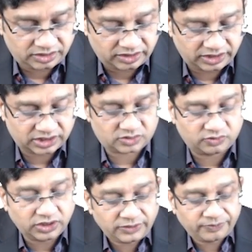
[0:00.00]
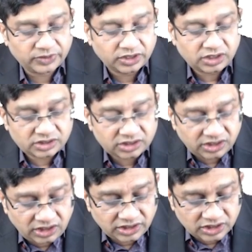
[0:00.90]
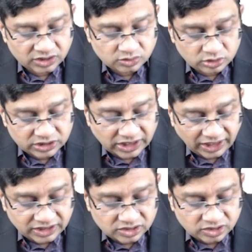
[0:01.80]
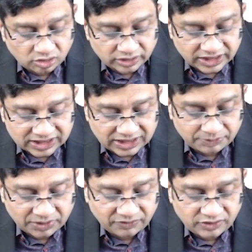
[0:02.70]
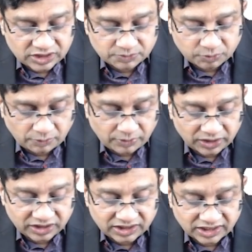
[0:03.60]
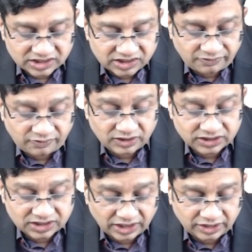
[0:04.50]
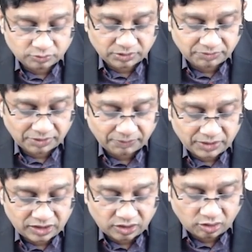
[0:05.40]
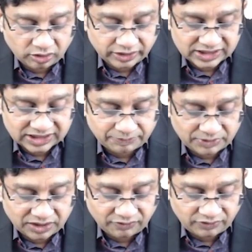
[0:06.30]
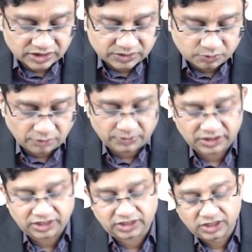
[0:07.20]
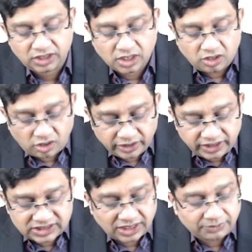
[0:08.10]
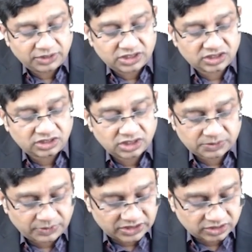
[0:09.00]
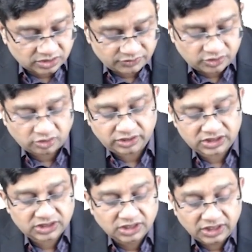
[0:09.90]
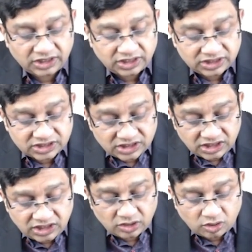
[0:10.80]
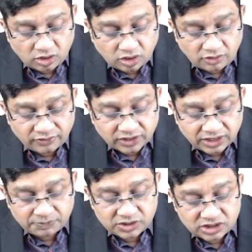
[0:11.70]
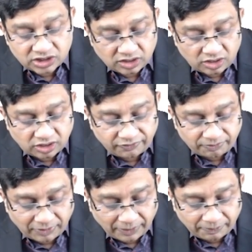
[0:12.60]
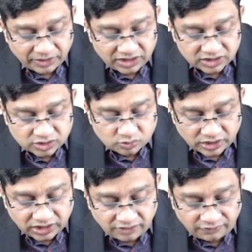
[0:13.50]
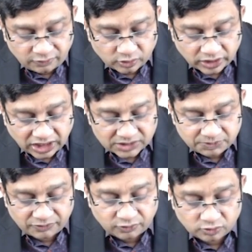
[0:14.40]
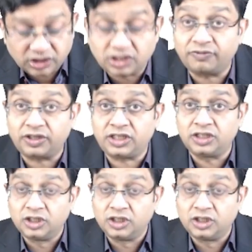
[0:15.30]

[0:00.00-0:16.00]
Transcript: Next one, 3 days old child is not accepting feeds properly. That is the first line to be remembered, not accepting feeds properly. On examination, there is presence of jaundice, history of rupture of membranes 24 hours before delivery.